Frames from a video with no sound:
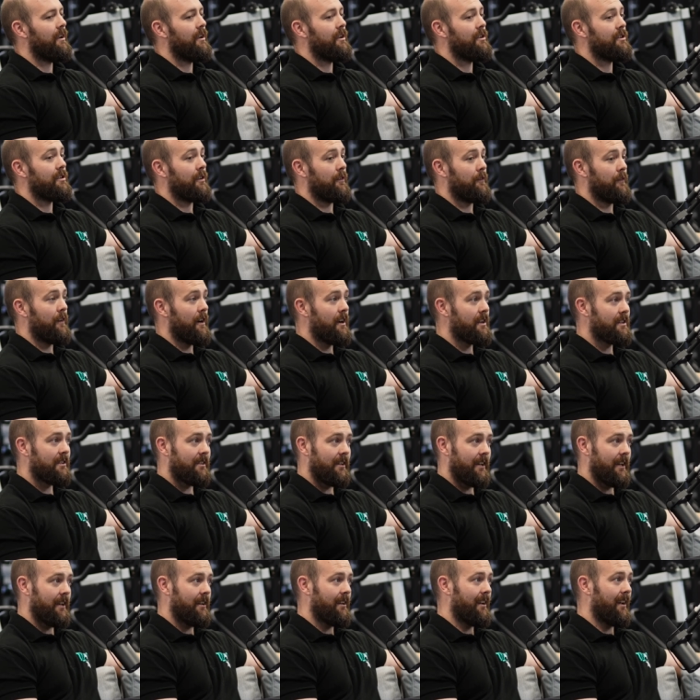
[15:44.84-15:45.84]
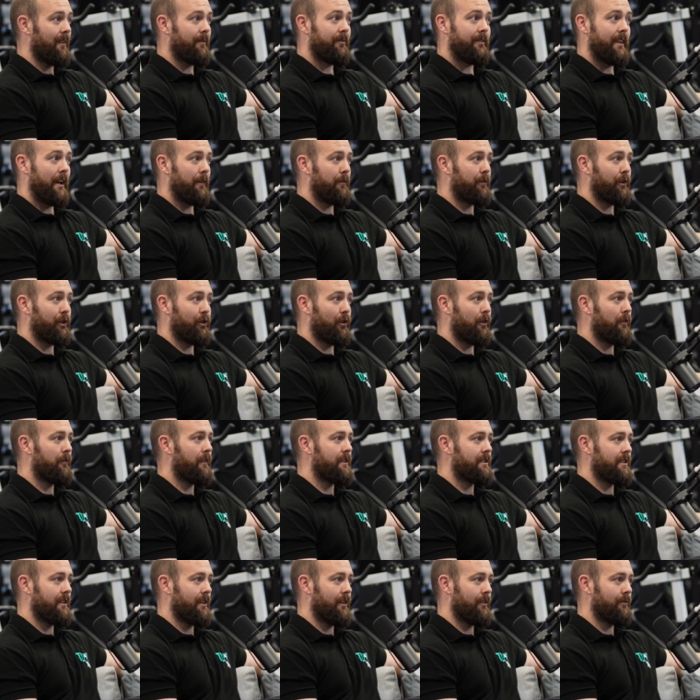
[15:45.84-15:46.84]
So firstly, definitely not a
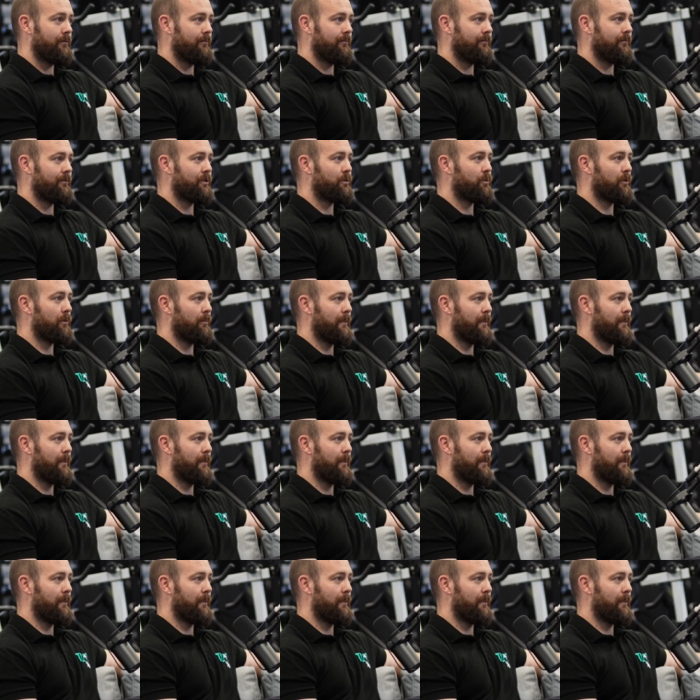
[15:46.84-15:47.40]
physio. We